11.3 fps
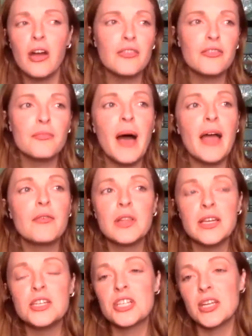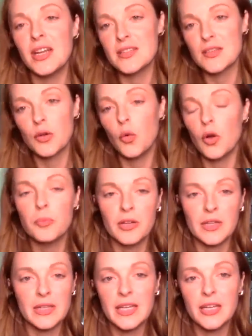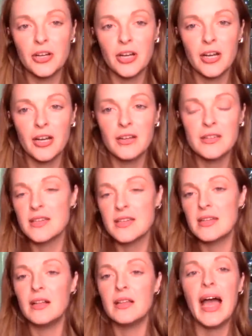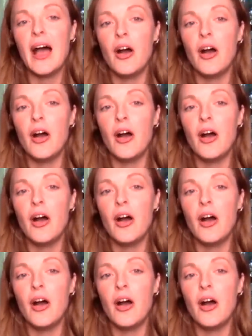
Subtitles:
my religion as a corporate leader doesn't allow